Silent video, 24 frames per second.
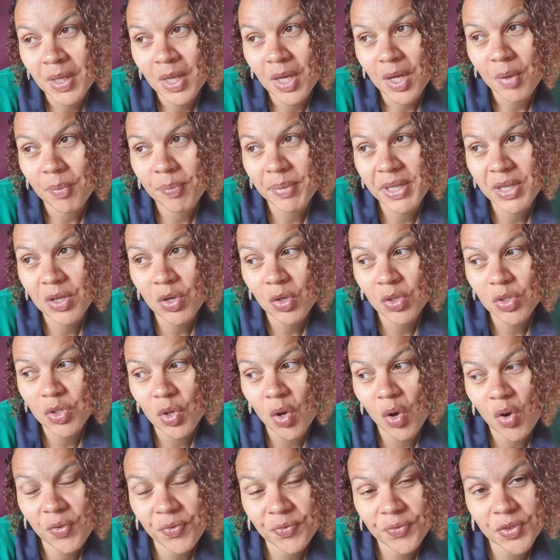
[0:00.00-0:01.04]
Because
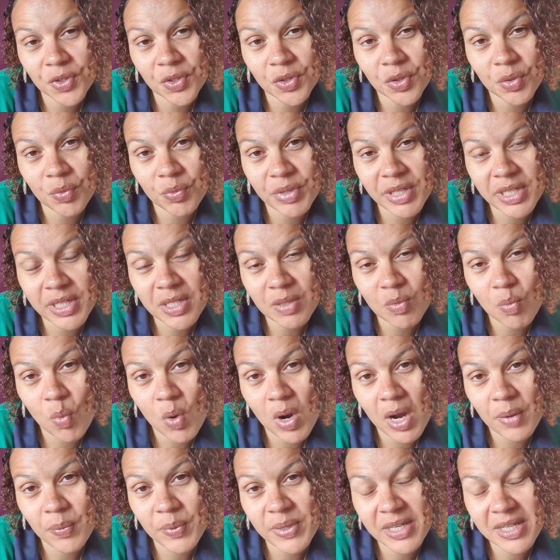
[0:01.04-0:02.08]
often the reason
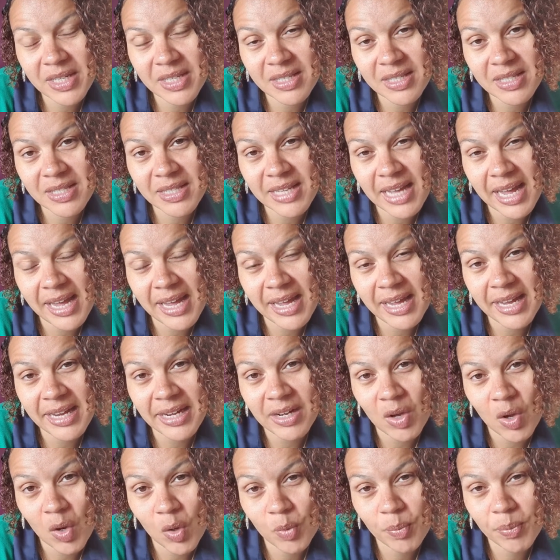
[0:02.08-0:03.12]
why we can stay in
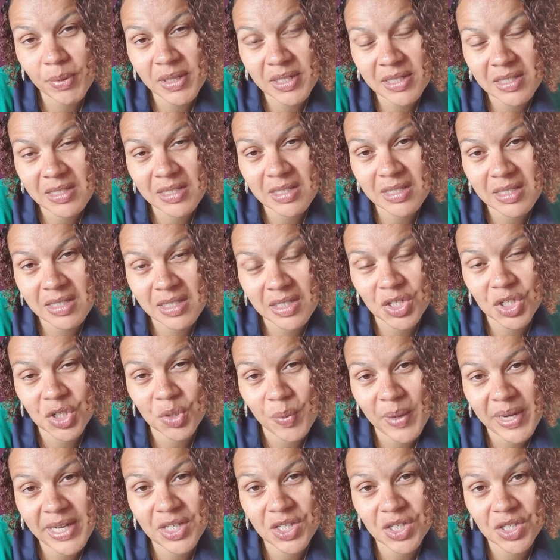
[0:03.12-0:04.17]
hopeless
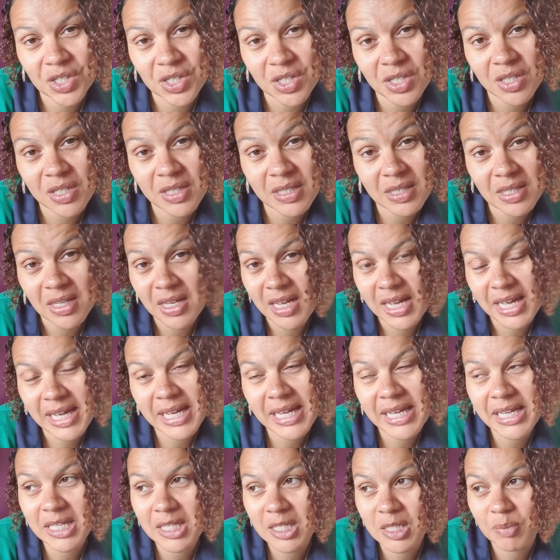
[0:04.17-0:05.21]
situations
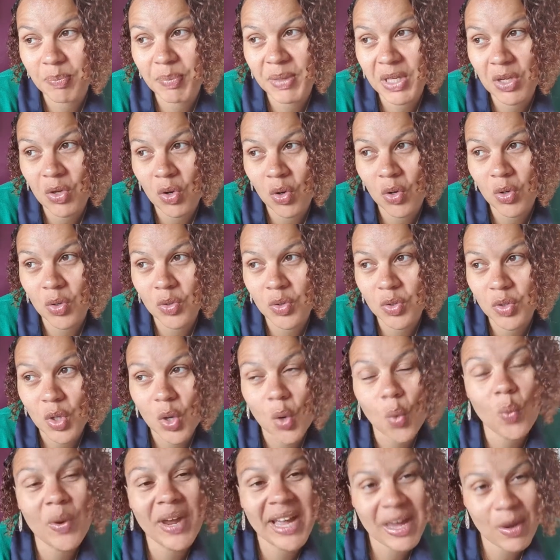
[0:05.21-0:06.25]
is because
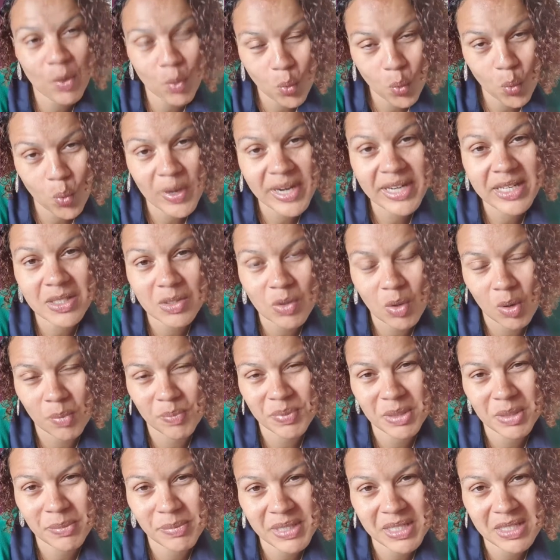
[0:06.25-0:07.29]
we're always
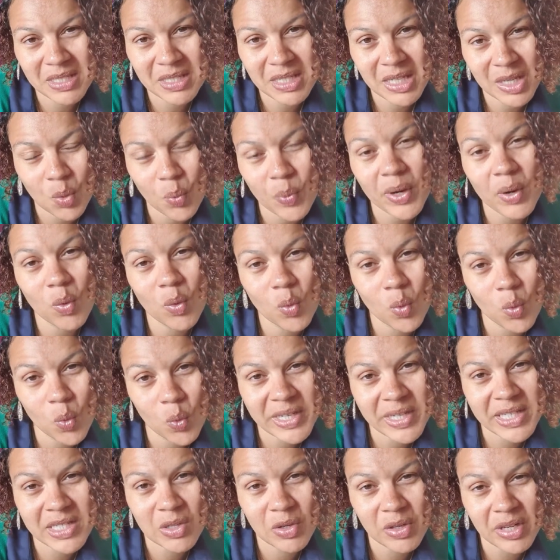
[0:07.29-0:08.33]
optimistic. We're
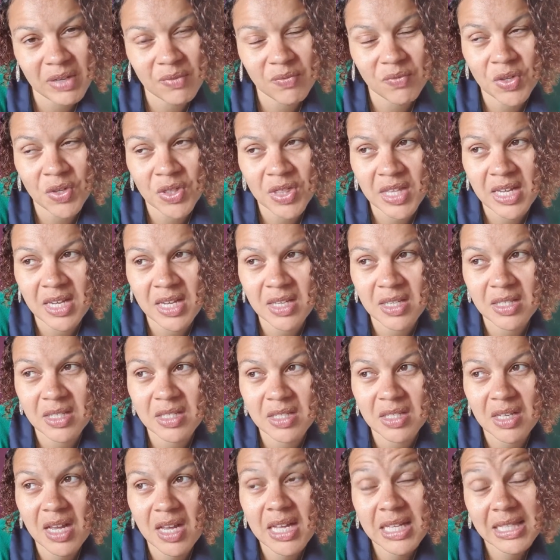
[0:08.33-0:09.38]
always looking for
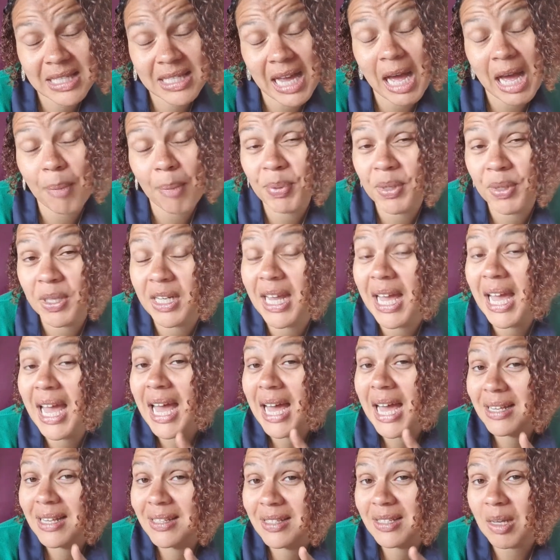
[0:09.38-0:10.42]
things to happen.
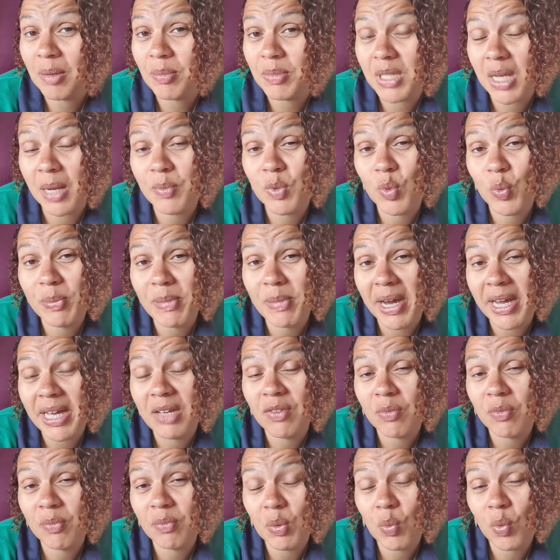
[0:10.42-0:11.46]
And sometimes we might
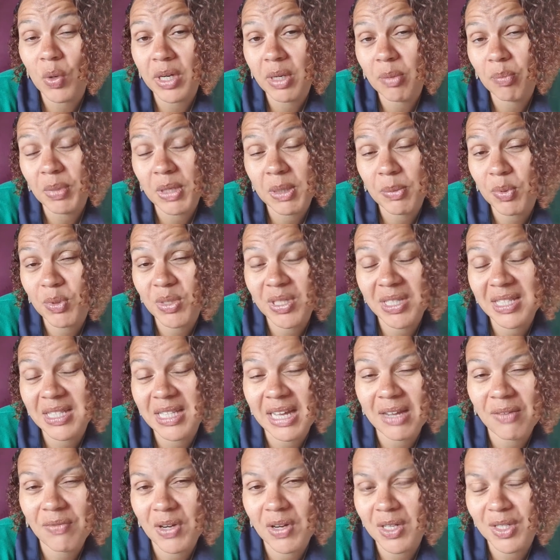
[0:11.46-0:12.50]
even be wanting people to
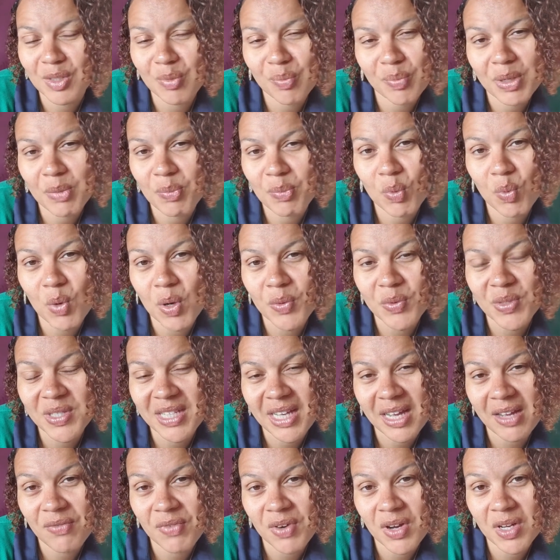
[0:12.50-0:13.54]
save us, and people won't
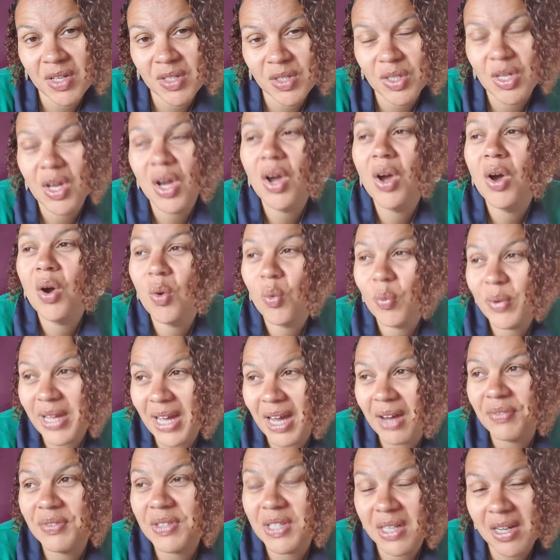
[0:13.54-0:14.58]
save us. We
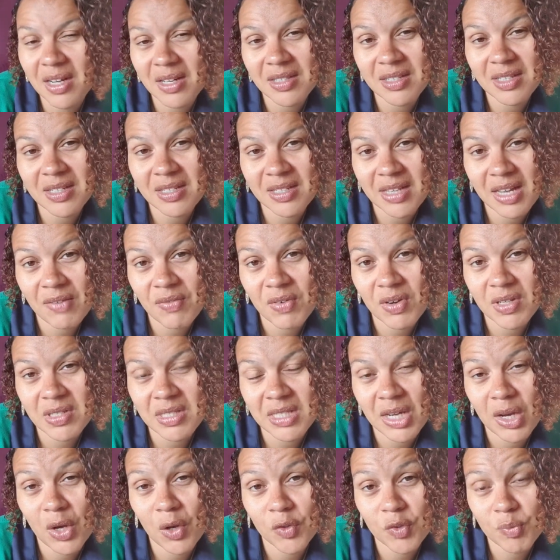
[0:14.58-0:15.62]
have to learn to save
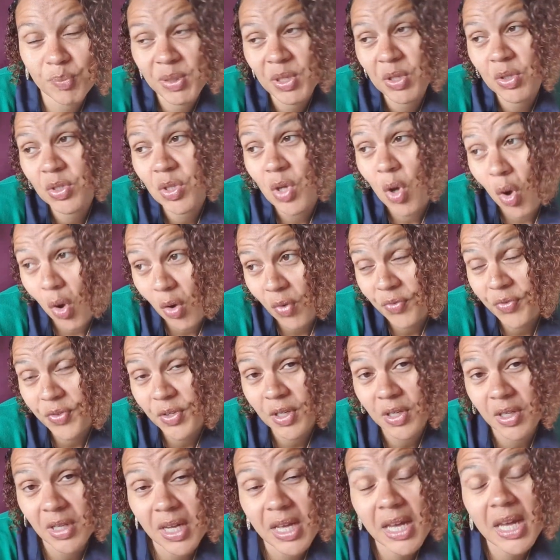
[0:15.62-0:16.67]
ourselves, because
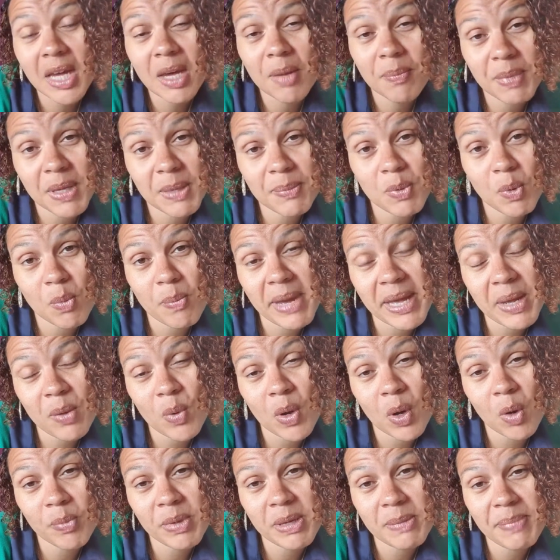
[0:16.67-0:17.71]
often people may
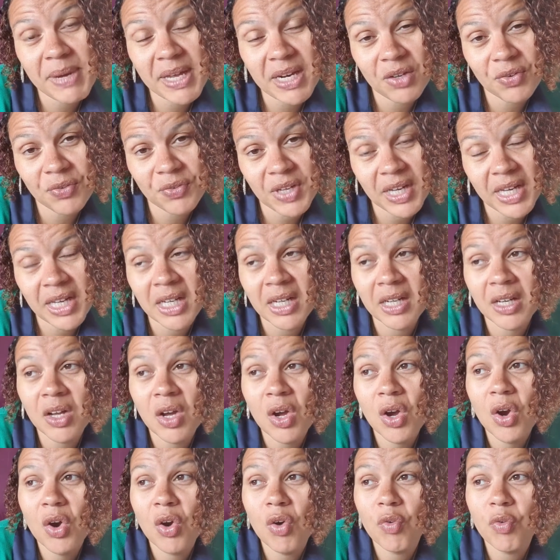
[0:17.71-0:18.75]
well be benefiting
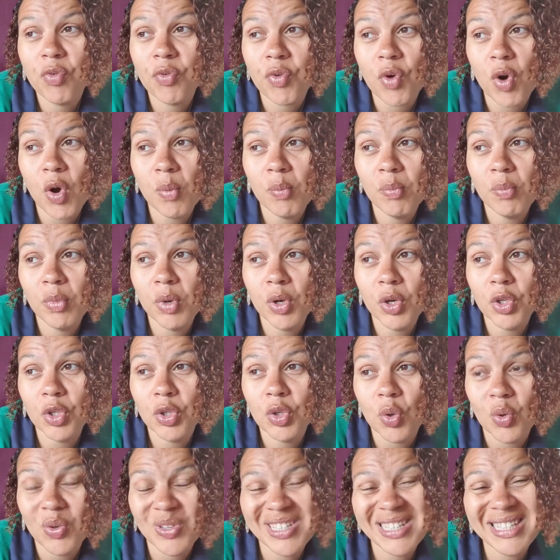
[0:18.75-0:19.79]
from
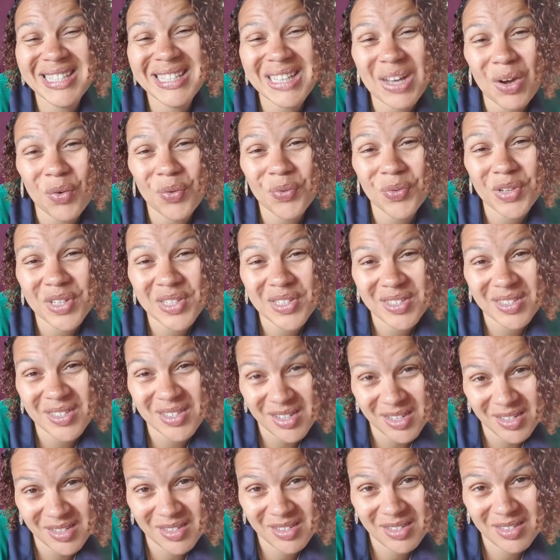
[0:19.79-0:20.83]
your
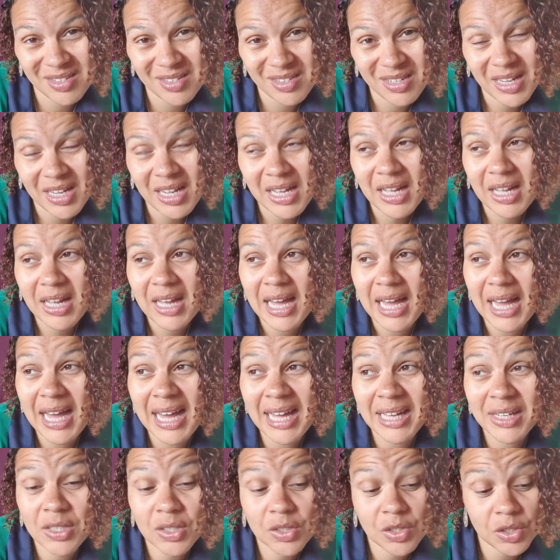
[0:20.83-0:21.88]
selflessness.
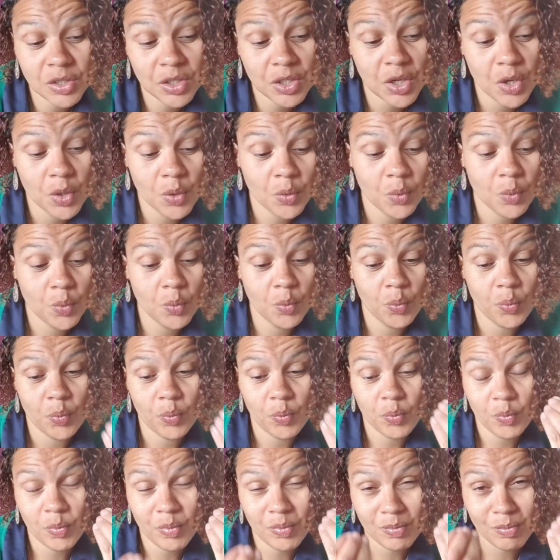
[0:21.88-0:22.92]
And,
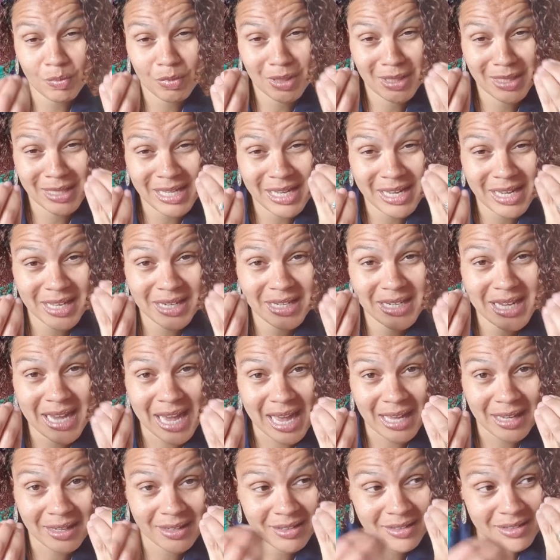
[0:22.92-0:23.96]
yin and
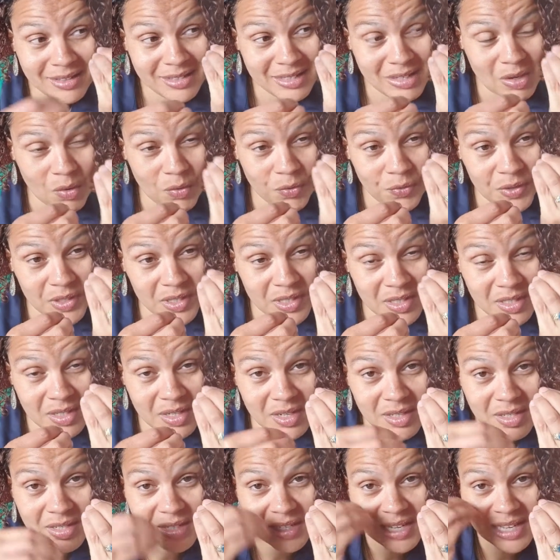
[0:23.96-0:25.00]
yang,
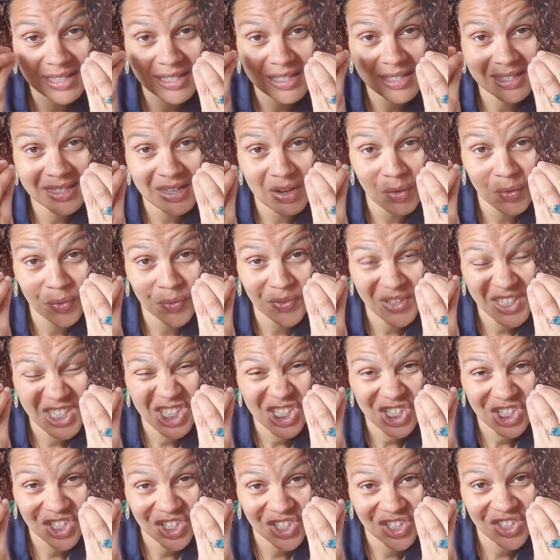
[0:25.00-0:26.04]
selflessness and
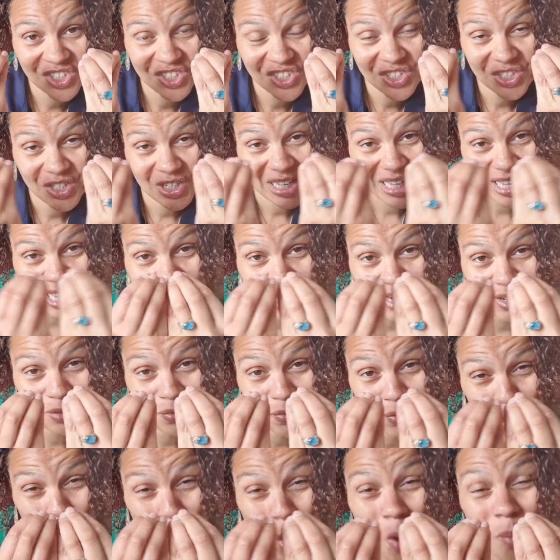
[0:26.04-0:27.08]
selfishness kind
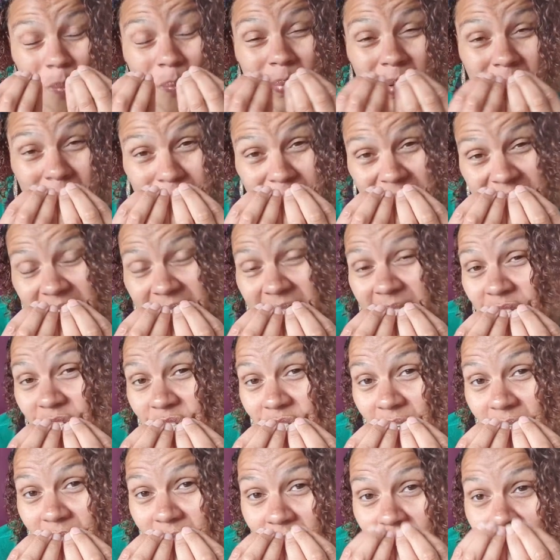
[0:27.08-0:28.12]
of complement each
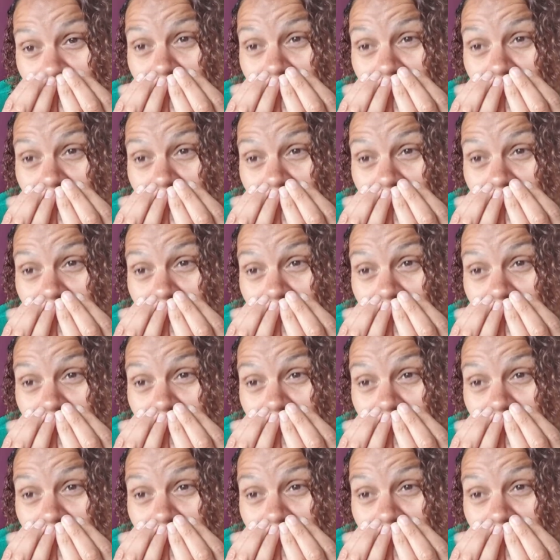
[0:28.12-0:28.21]
other